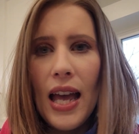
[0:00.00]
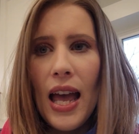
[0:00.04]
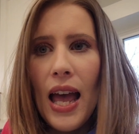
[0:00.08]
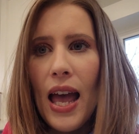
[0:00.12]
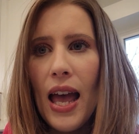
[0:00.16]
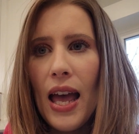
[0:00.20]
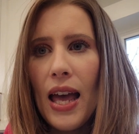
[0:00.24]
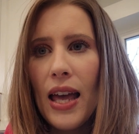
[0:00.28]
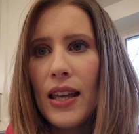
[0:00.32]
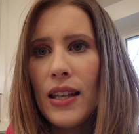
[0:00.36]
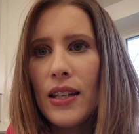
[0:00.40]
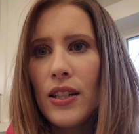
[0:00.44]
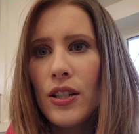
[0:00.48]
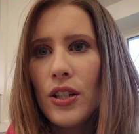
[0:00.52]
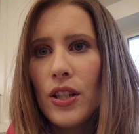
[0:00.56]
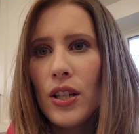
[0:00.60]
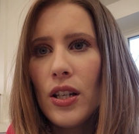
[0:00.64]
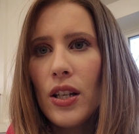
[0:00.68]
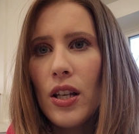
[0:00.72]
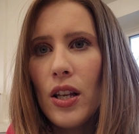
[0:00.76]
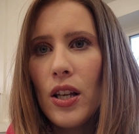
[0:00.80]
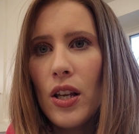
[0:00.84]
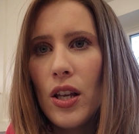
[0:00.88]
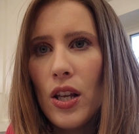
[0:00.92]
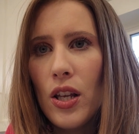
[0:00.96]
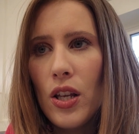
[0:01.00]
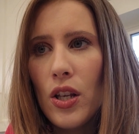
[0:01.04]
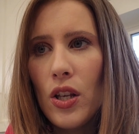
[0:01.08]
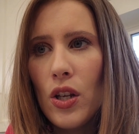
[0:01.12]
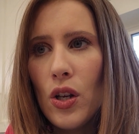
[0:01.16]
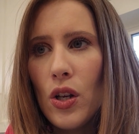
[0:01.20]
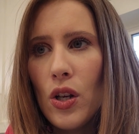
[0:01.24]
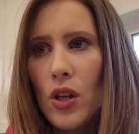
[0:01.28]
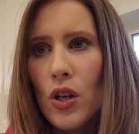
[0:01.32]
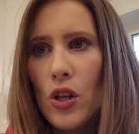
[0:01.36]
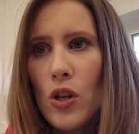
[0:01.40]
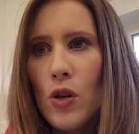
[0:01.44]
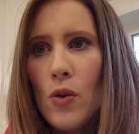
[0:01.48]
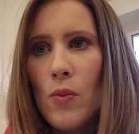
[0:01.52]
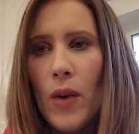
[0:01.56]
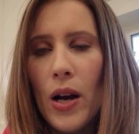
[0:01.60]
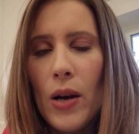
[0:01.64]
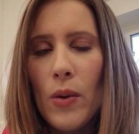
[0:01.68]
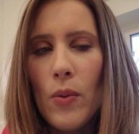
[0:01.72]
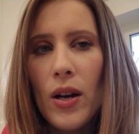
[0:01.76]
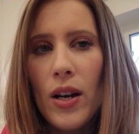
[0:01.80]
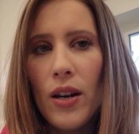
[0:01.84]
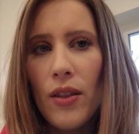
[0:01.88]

And you might want